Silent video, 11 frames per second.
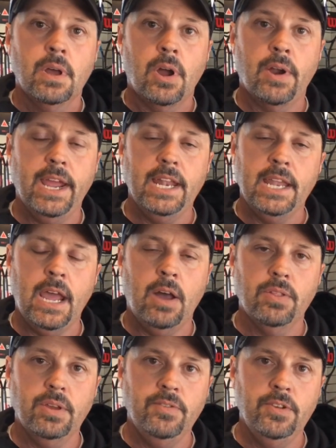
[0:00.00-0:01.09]
Alright, now
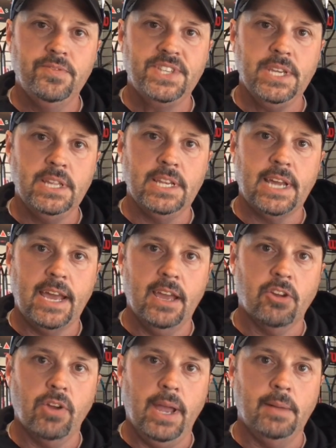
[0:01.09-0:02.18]
that you've seen the
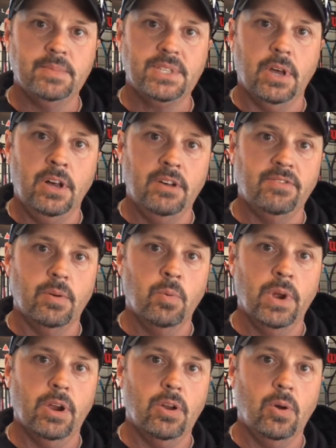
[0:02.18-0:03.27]
diagrams of
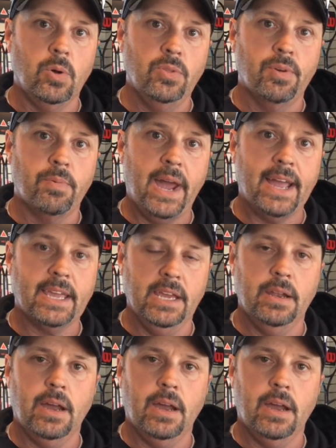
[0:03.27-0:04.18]
where to hold the racket,